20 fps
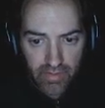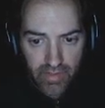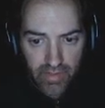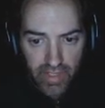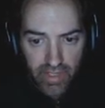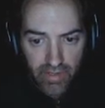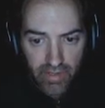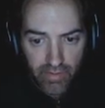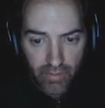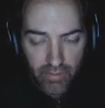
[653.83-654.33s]
I
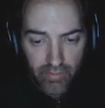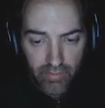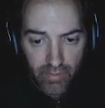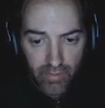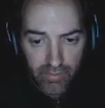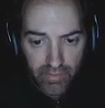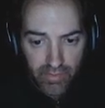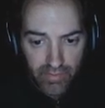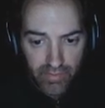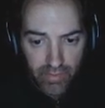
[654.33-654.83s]
don't know if I'm
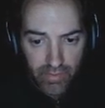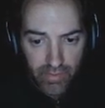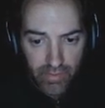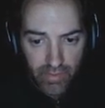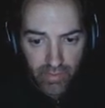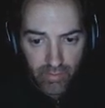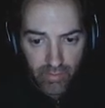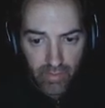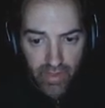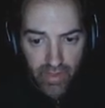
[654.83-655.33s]
supposed to hold
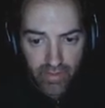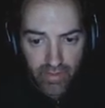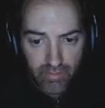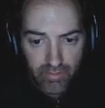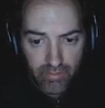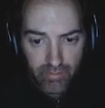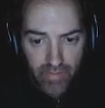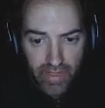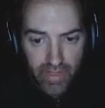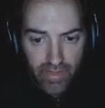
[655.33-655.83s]
the
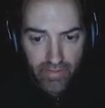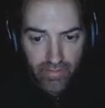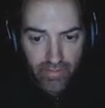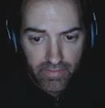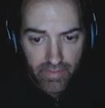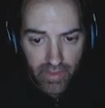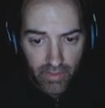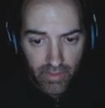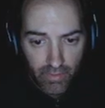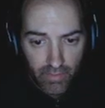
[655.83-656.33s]
button down.
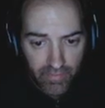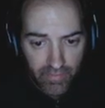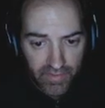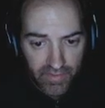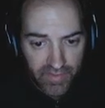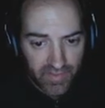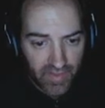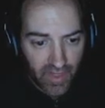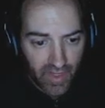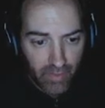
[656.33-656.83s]
I don't know if this
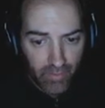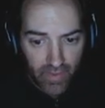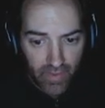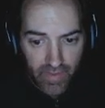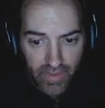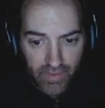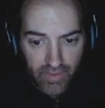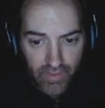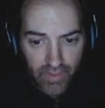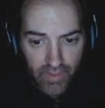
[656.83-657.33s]
is an
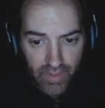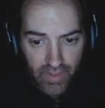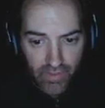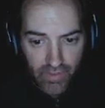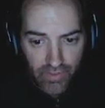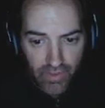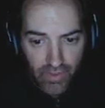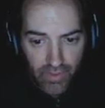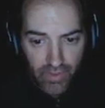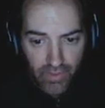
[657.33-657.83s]
emulation
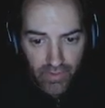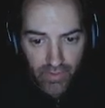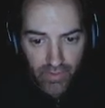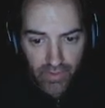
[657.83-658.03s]
issue.